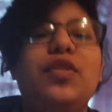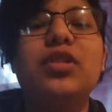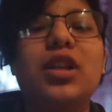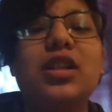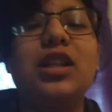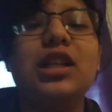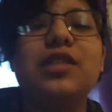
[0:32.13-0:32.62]

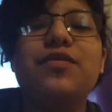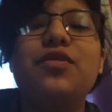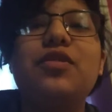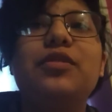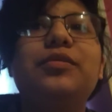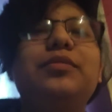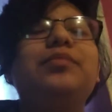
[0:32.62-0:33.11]

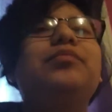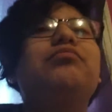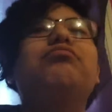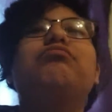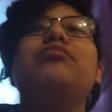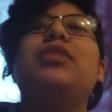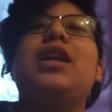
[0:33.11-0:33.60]
successful,
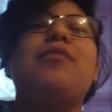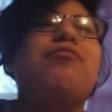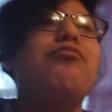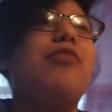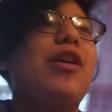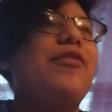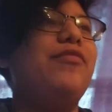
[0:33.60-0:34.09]
but
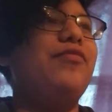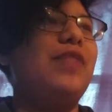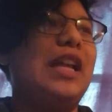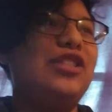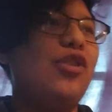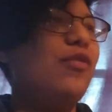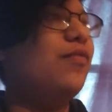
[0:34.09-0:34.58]
I
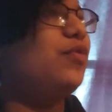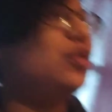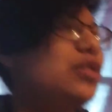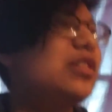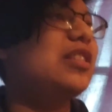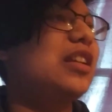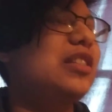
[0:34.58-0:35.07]
don't feel
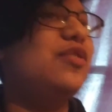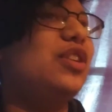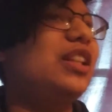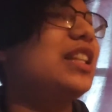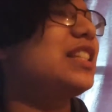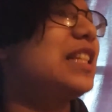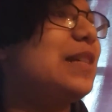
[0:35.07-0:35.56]
successful
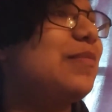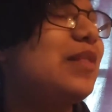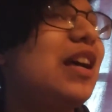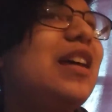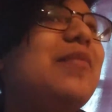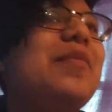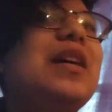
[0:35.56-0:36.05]
at the same
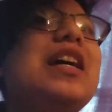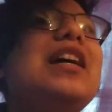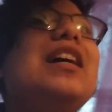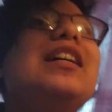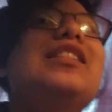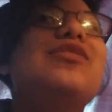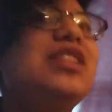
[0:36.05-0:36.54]
time.
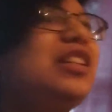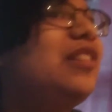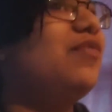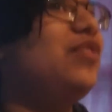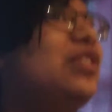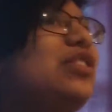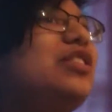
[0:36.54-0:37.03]
It's really
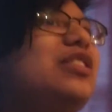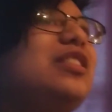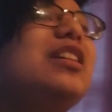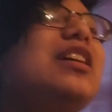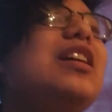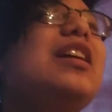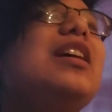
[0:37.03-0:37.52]
confusing.
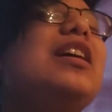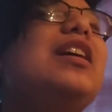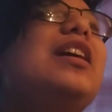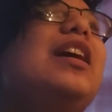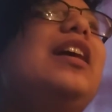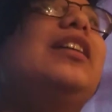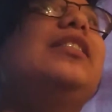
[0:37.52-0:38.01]

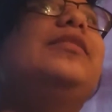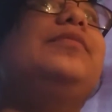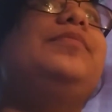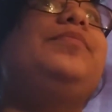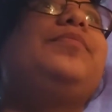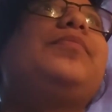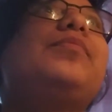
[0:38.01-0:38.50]

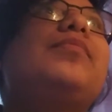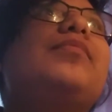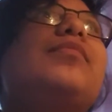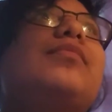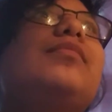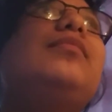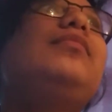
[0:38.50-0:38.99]
Um,
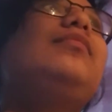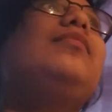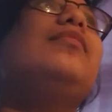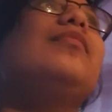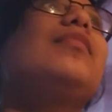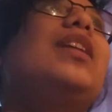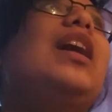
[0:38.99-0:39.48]

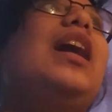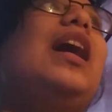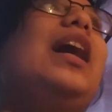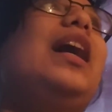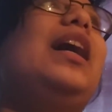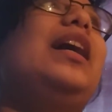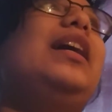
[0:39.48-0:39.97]

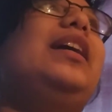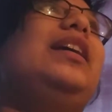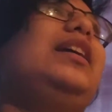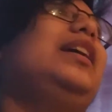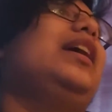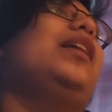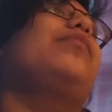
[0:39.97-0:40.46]

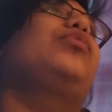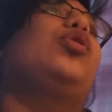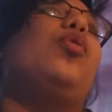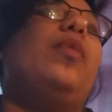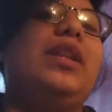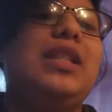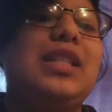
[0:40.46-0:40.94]
I am
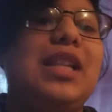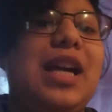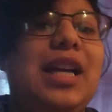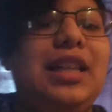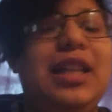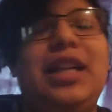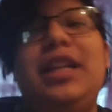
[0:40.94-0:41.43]
going to
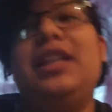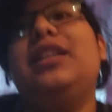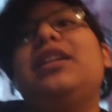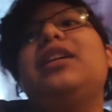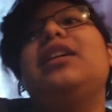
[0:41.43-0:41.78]
Skyline